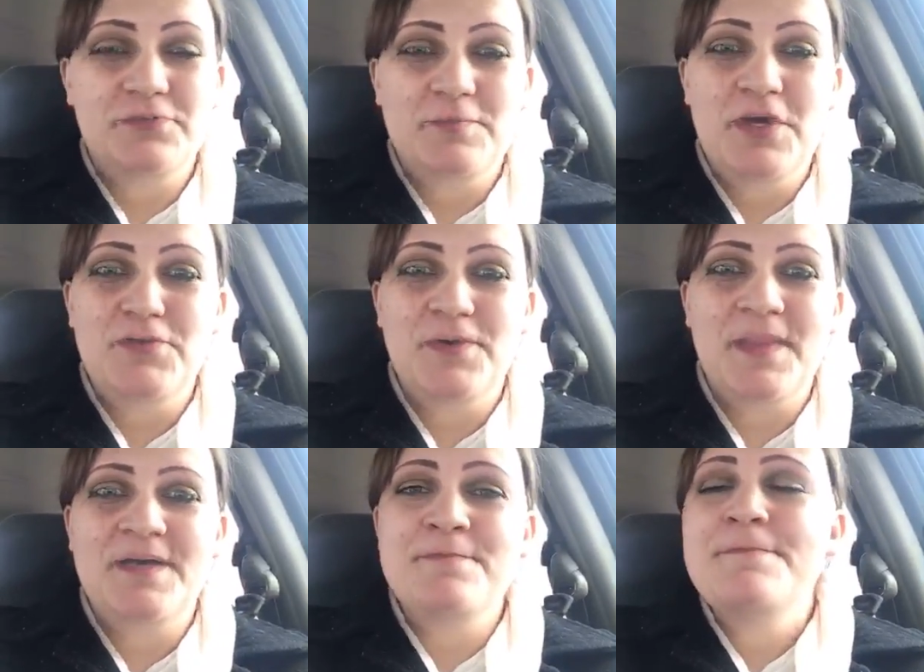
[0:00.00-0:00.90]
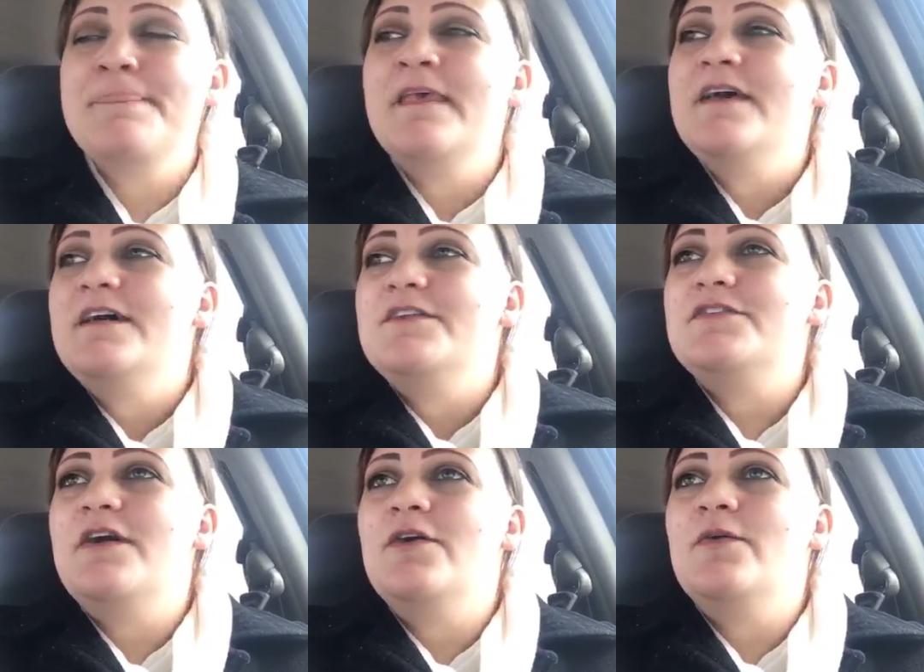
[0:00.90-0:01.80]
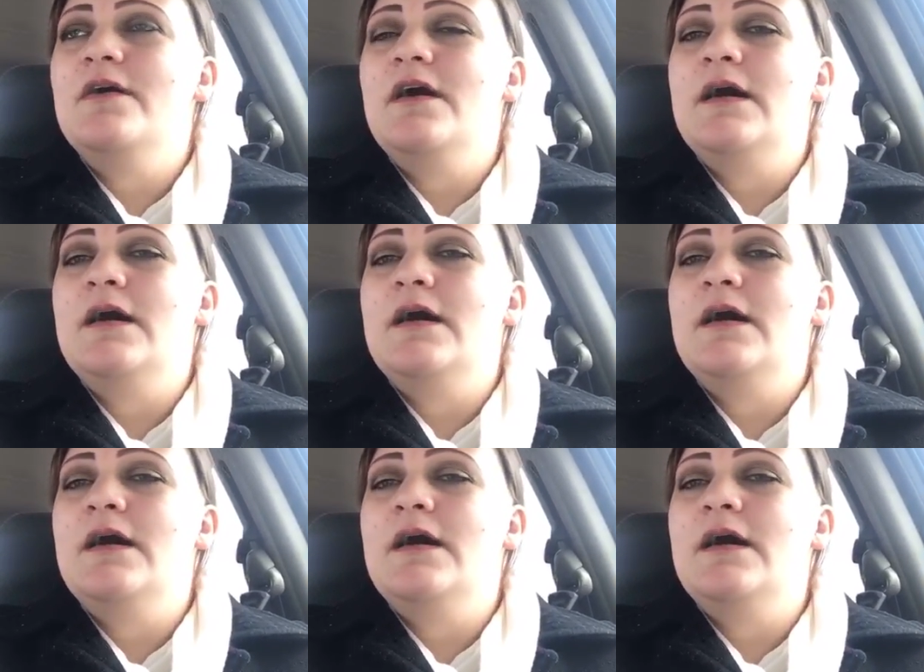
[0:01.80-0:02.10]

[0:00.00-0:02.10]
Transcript: I'm not doing that. So,